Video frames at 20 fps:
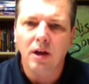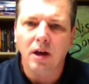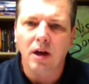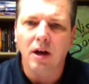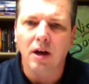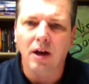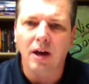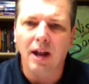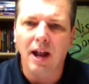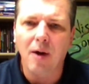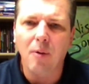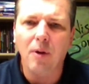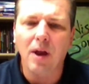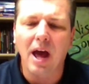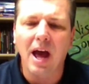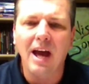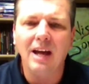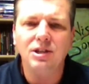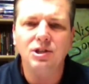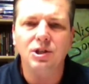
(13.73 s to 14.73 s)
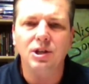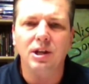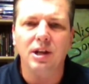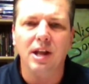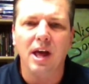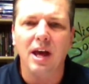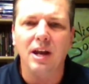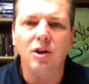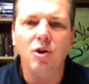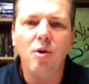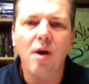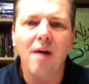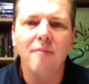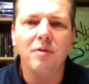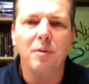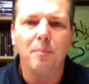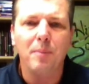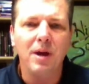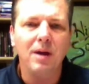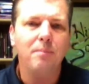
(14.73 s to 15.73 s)
And I want to ask you today, do you have
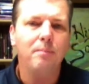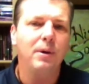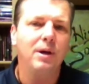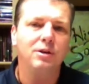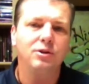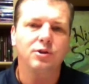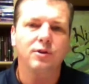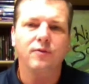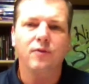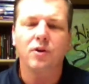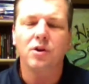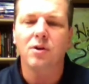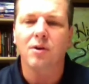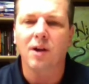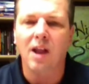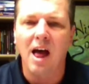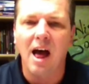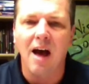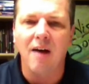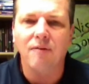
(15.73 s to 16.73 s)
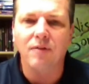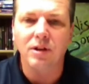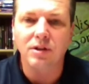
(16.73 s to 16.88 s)
a big picture for your life?